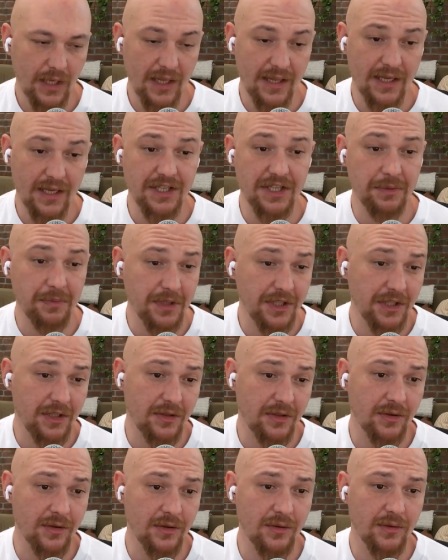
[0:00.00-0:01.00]
I think
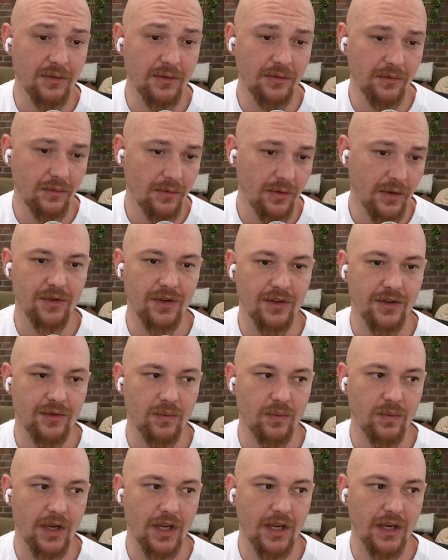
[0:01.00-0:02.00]
GPT-2
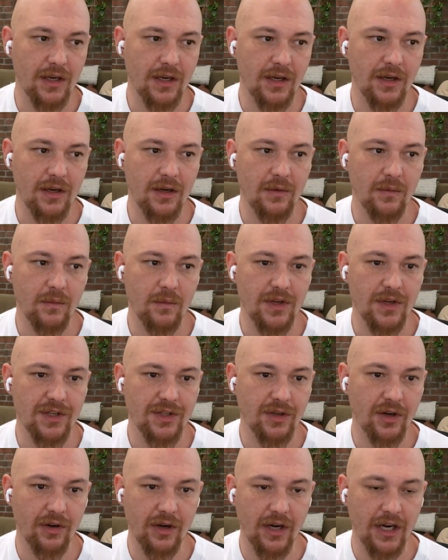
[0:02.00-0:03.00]
is when we
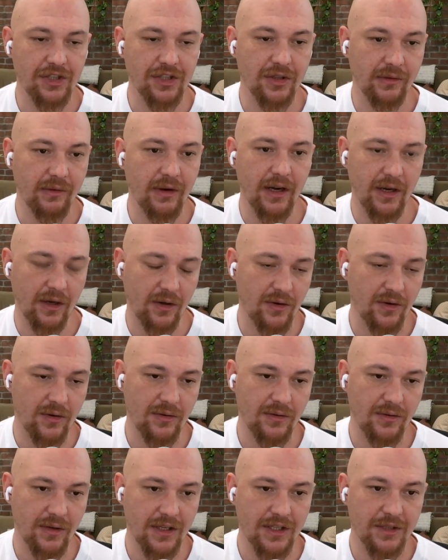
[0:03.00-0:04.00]
started actually writing
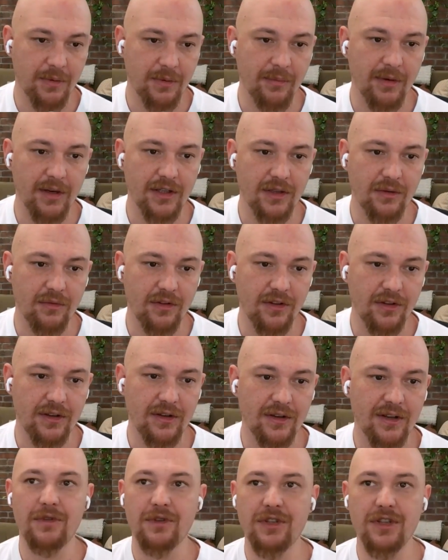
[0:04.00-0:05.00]
code and experimenting with
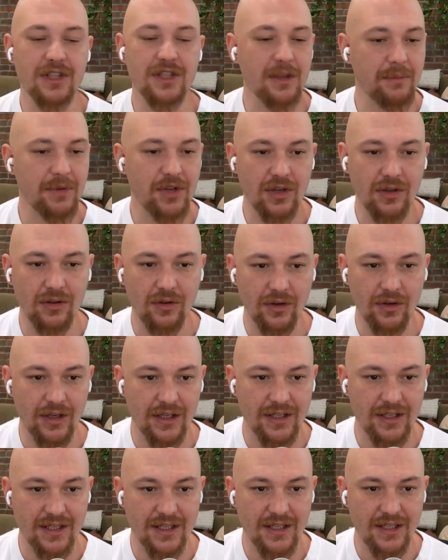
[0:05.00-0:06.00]
it. Just the machine
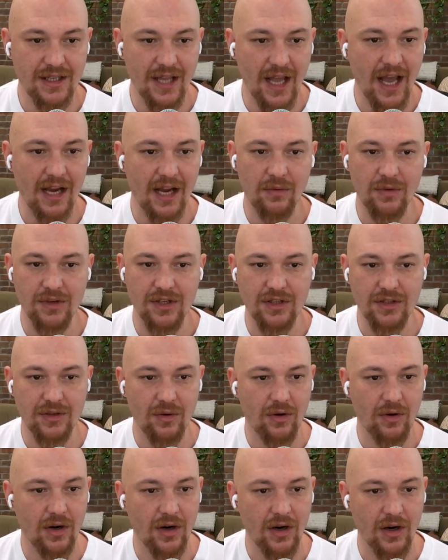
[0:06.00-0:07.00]
learning stack was
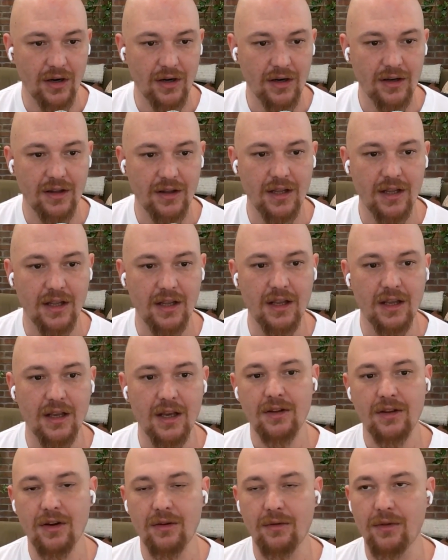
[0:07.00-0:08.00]
so hard.
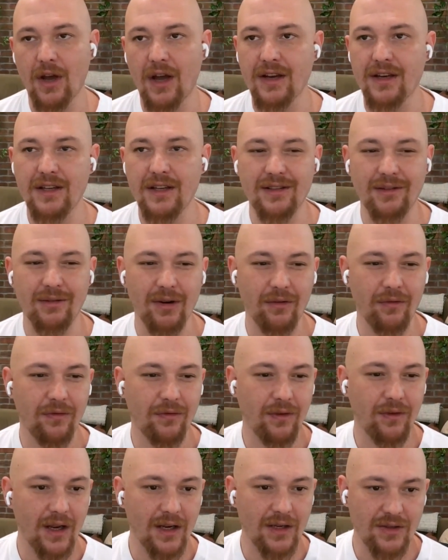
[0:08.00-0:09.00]
The ideas around
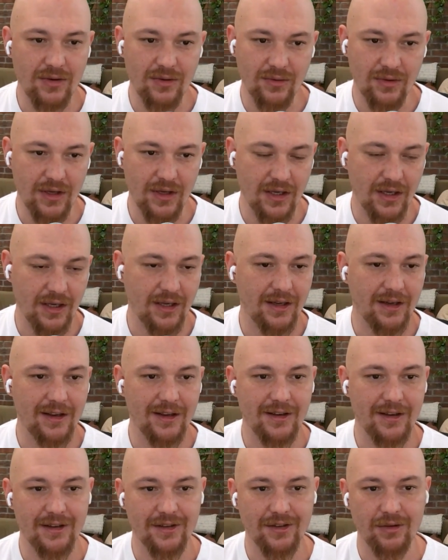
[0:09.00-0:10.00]
fine tuning and
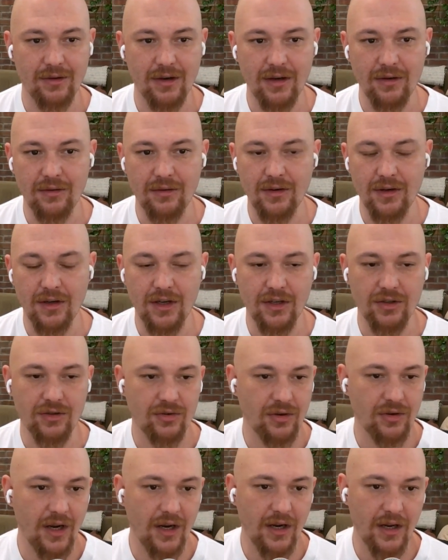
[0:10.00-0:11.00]
ideas around
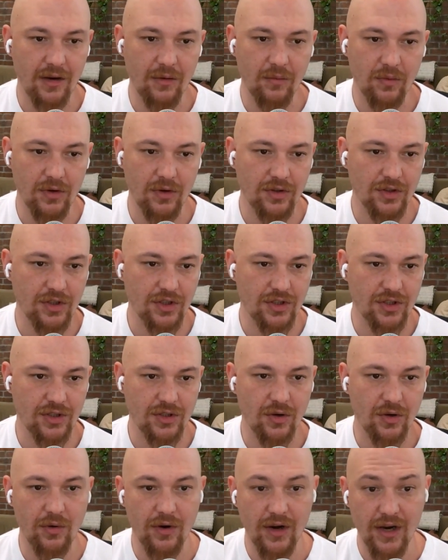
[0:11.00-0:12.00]
training were
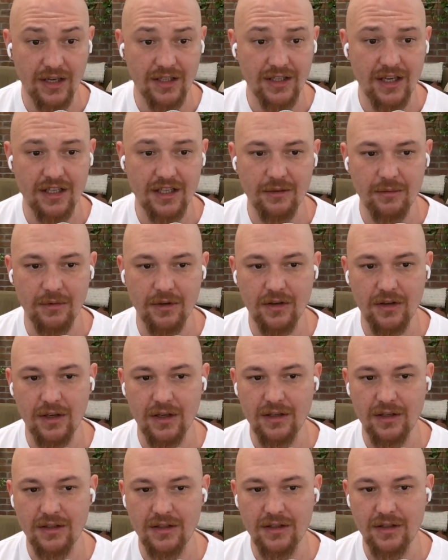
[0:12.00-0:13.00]
just so inaccessible
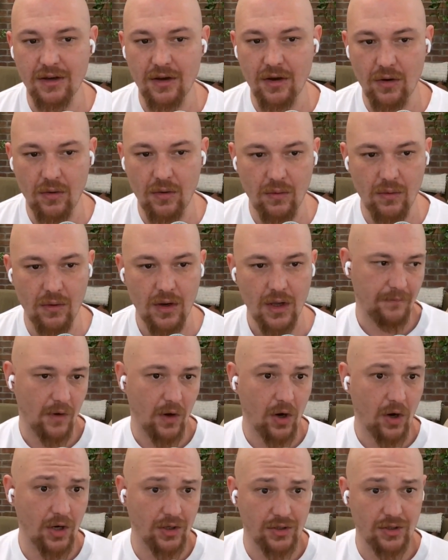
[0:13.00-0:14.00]
and so
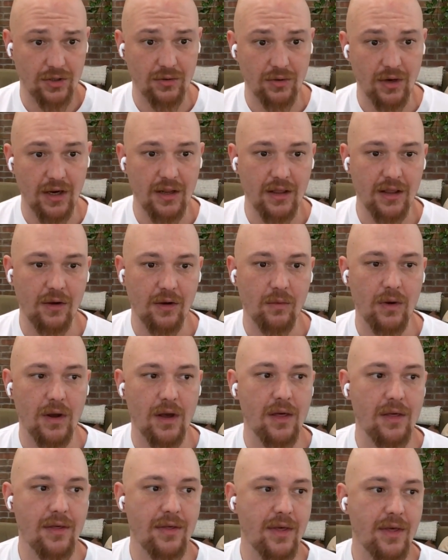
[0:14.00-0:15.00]
hard to do anything
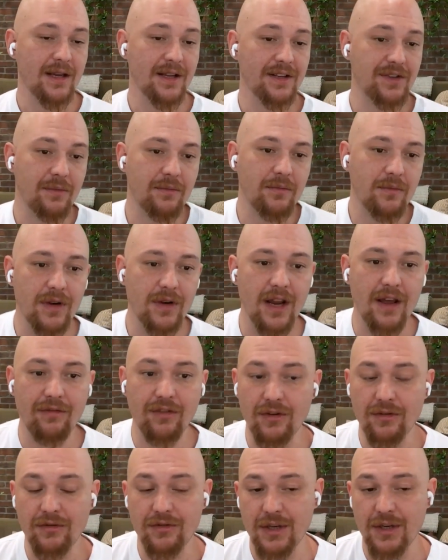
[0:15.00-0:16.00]
with. And so we
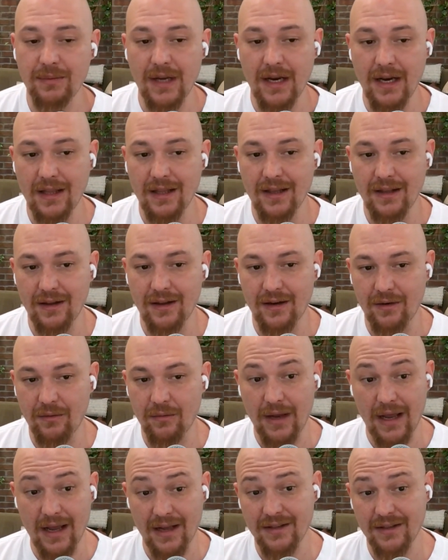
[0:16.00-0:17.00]
never shipped anything there.
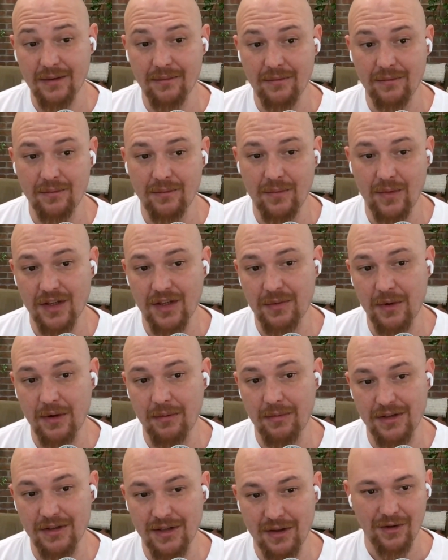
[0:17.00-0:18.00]
We had some
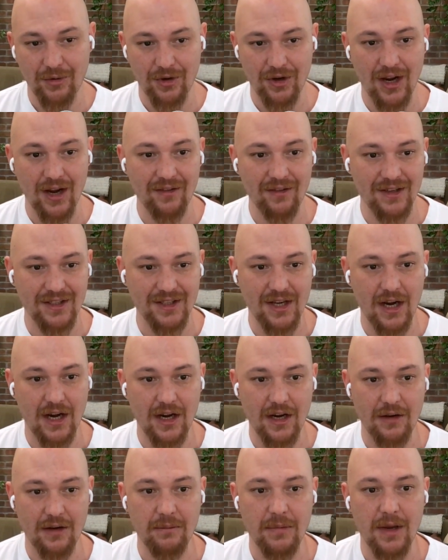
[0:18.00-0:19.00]
experiments that were kind of
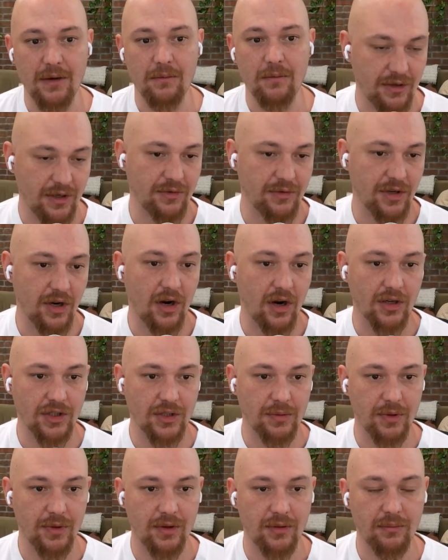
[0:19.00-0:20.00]
exciting, but it was hard
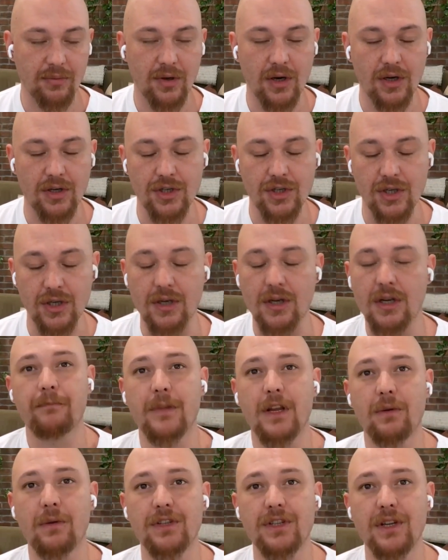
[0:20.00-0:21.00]
to put in production.
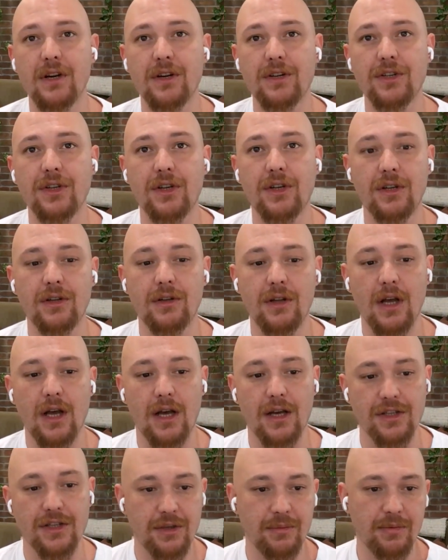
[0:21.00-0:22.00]
It wasn't until
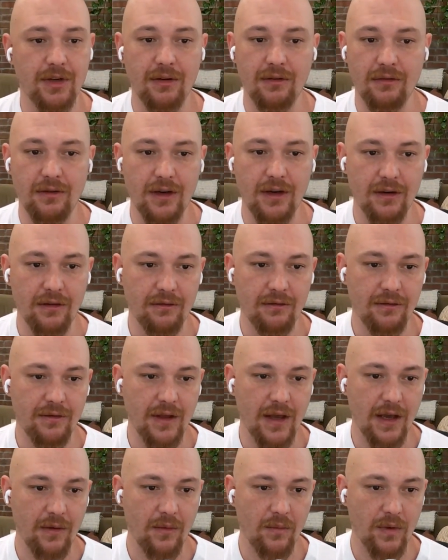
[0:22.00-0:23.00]
GPT-3
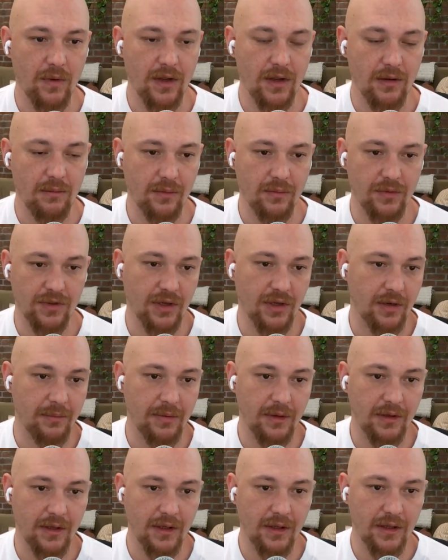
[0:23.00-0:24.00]
that we started
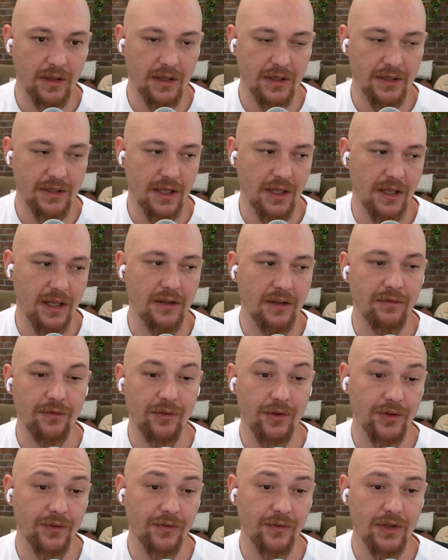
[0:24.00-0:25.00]
building things. I think the
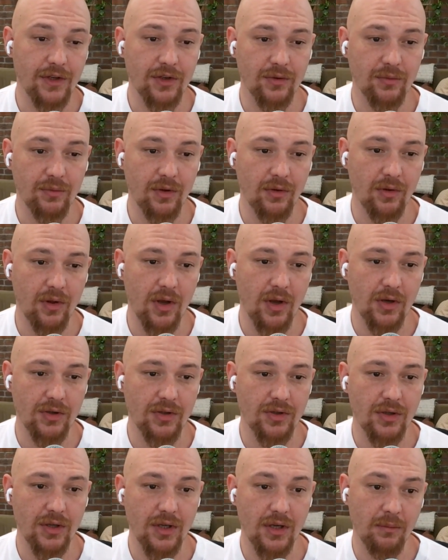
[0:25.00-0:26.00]
first feature we
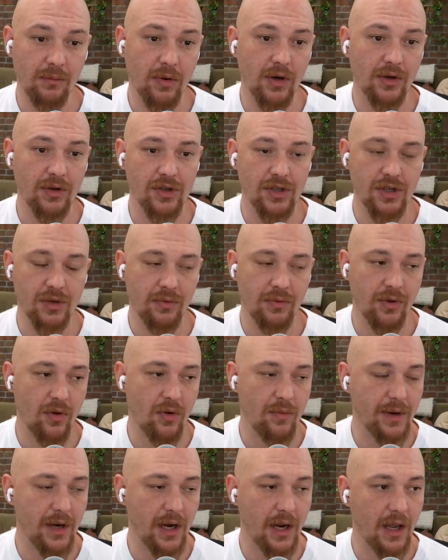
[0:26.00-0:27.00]
launched in partnership with
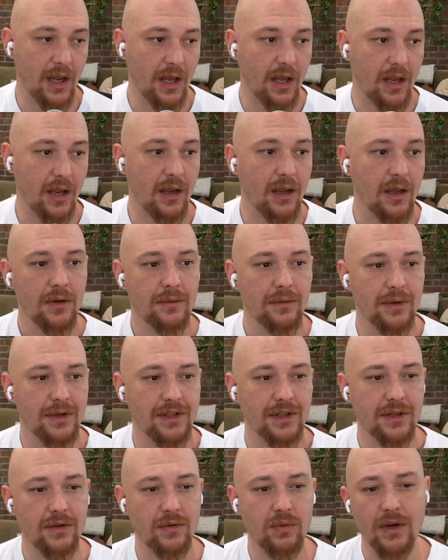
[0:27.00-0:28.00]
OpenAI
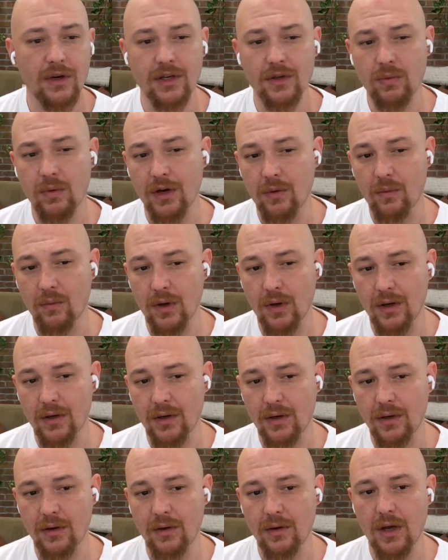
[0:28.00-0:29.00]
was in
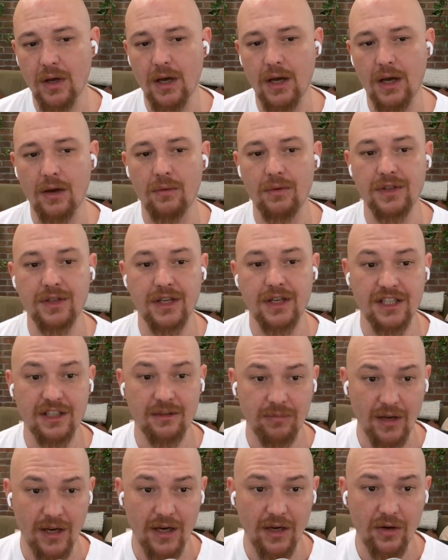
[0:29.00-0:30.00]
2021, was
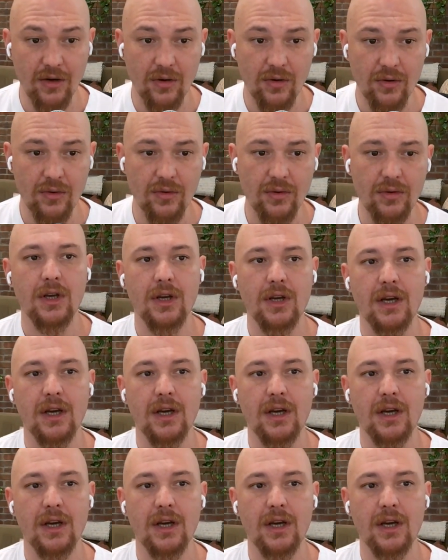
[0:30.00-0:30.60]
explain code.